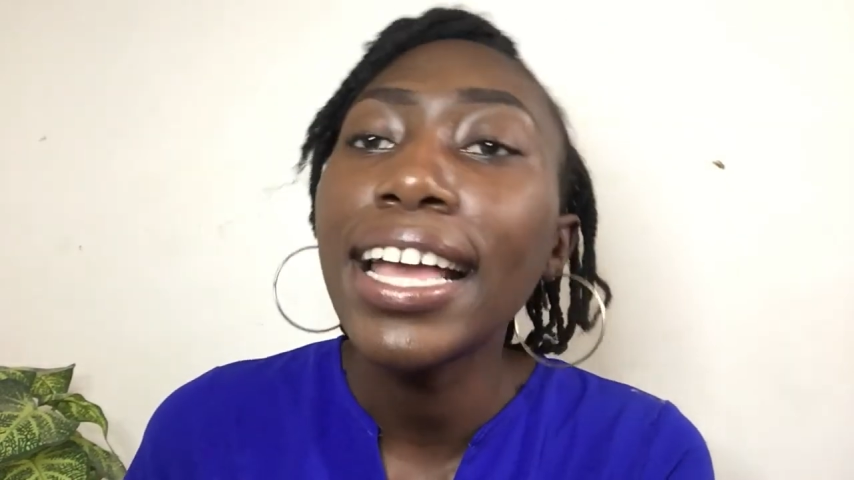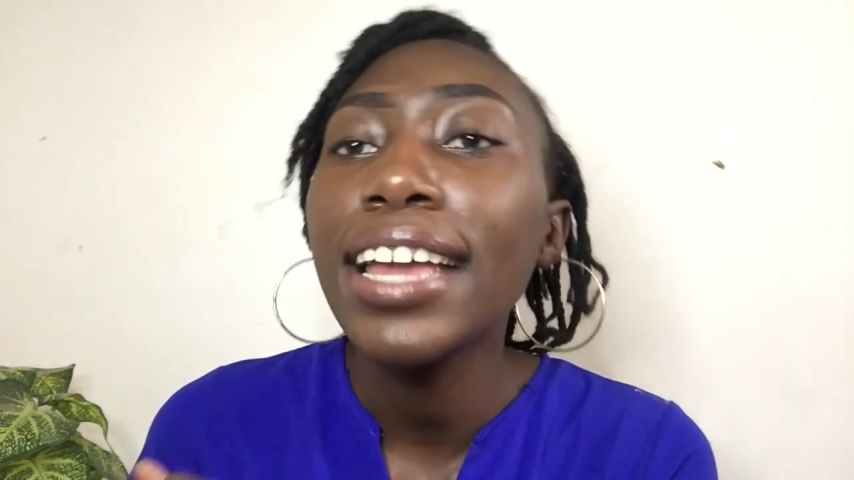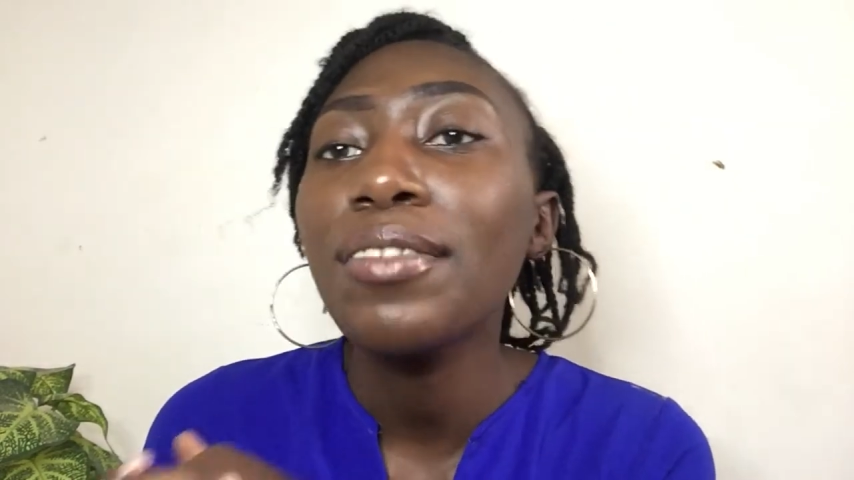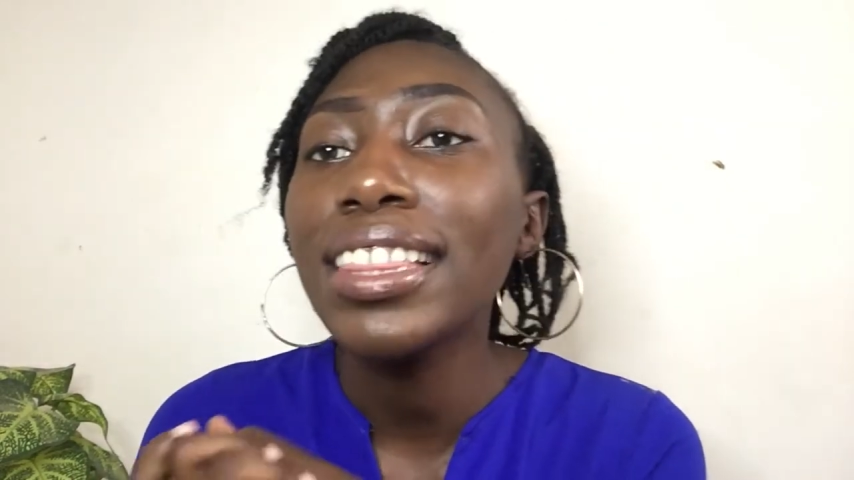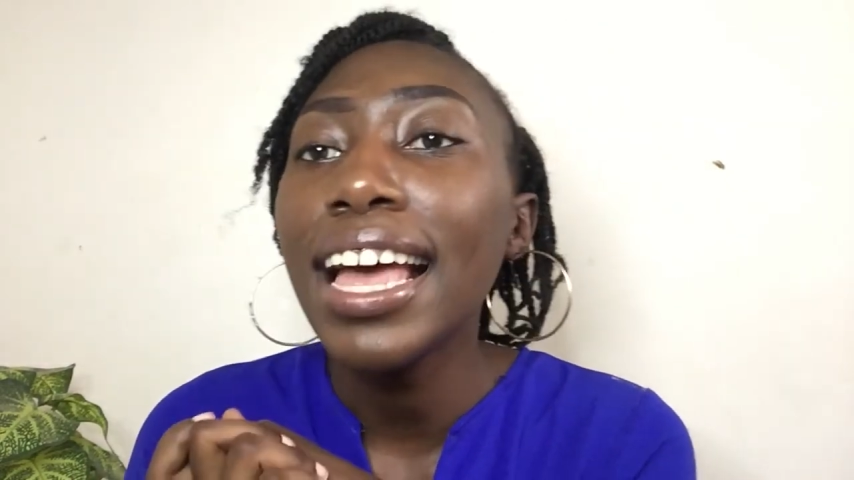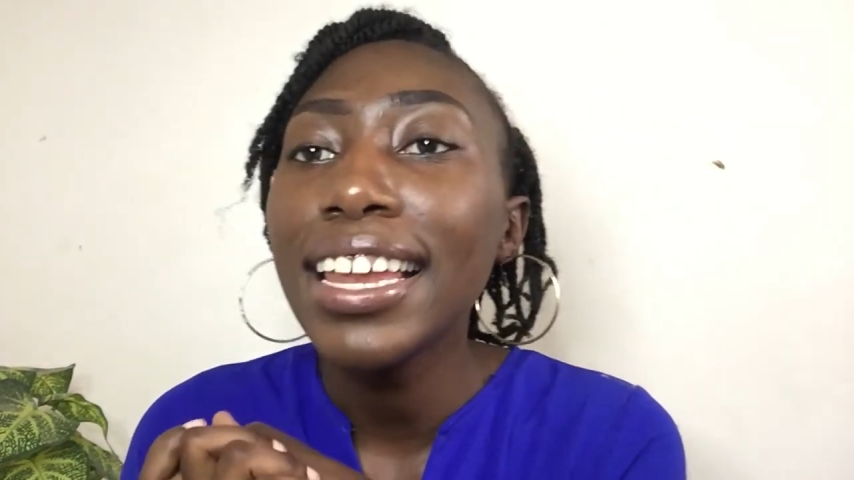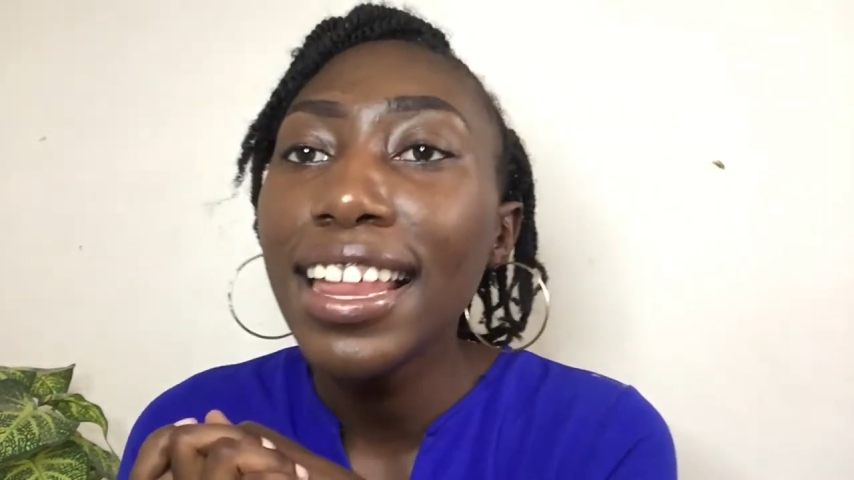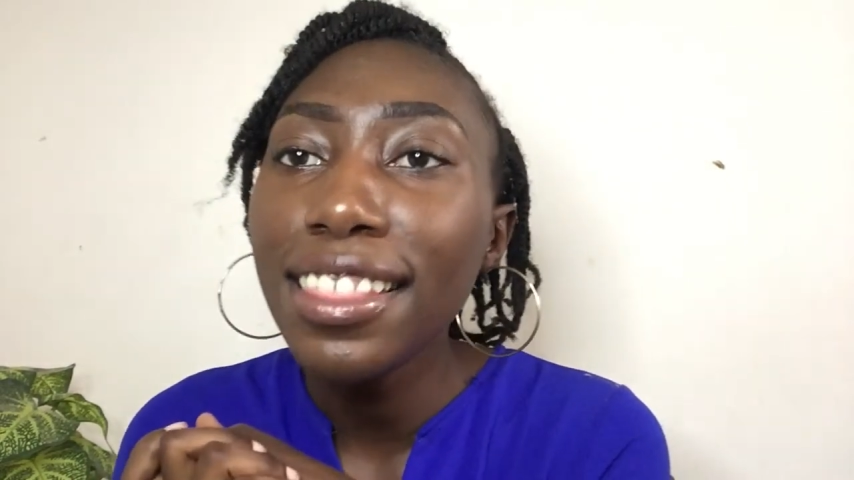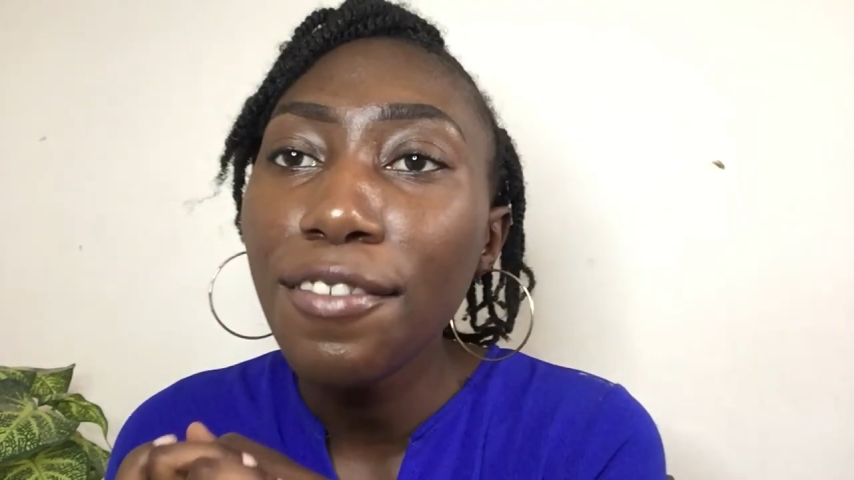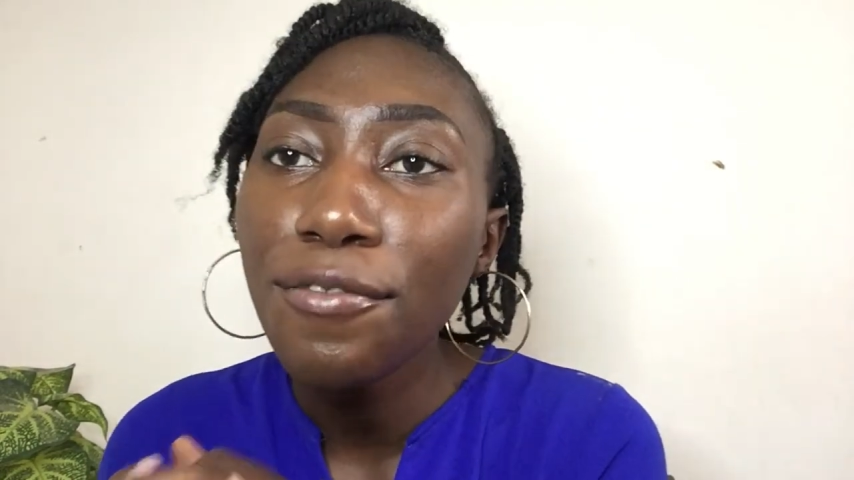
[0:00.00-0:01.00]
again with
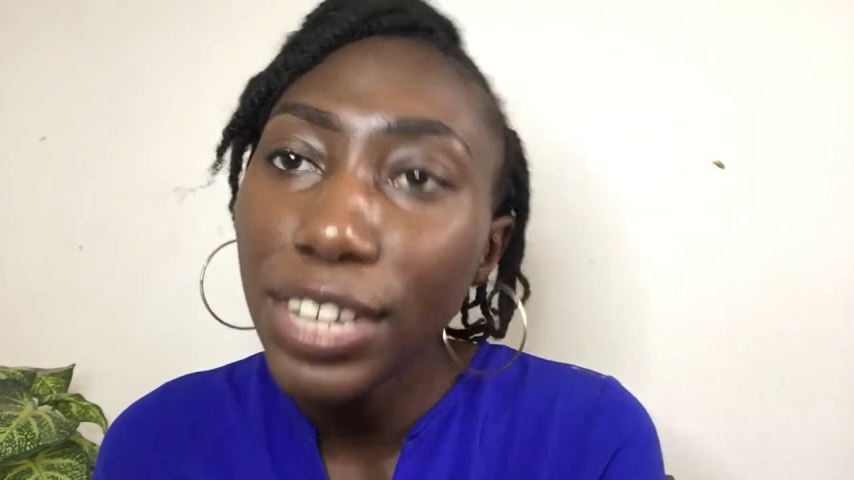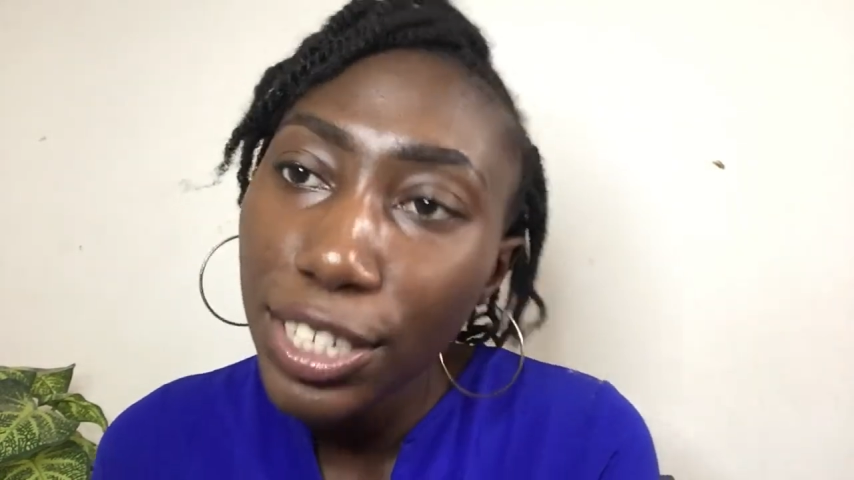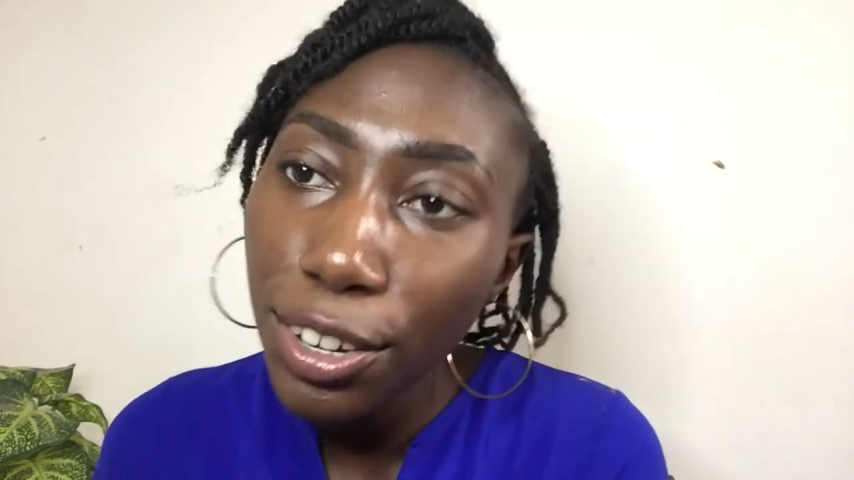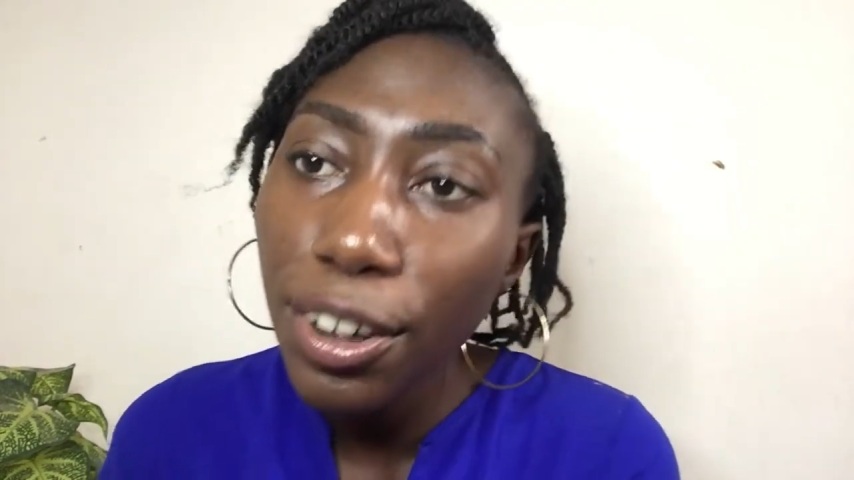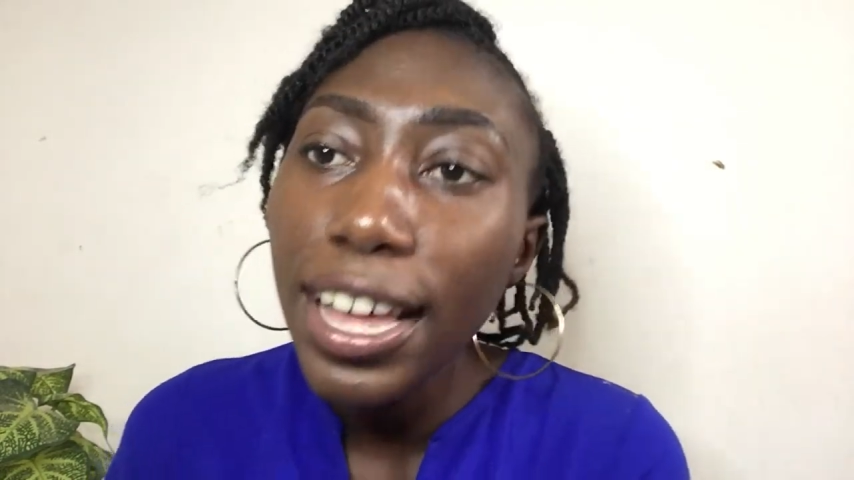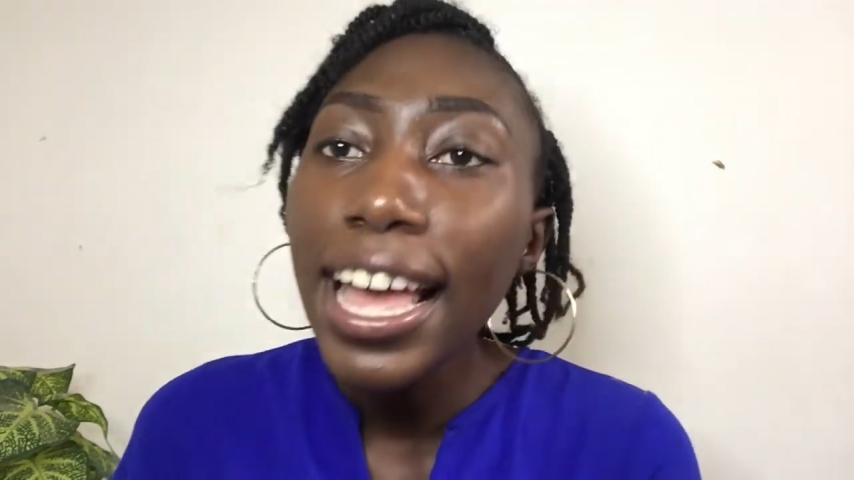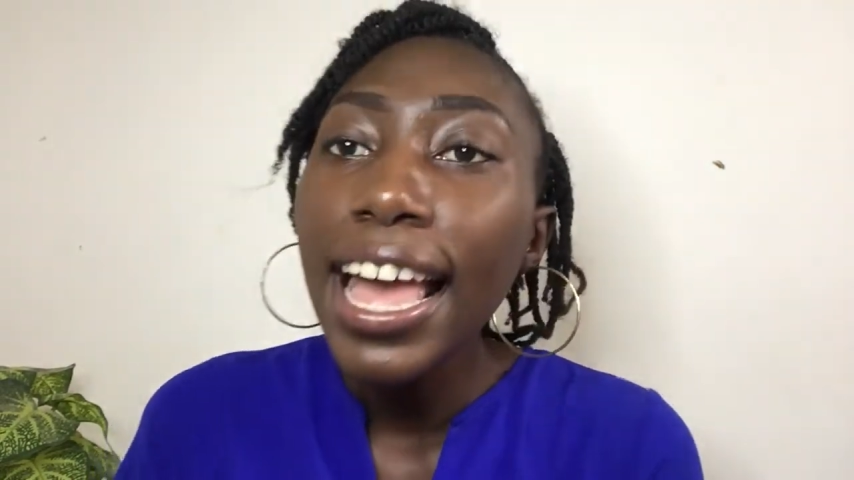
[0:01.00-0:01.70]
another video.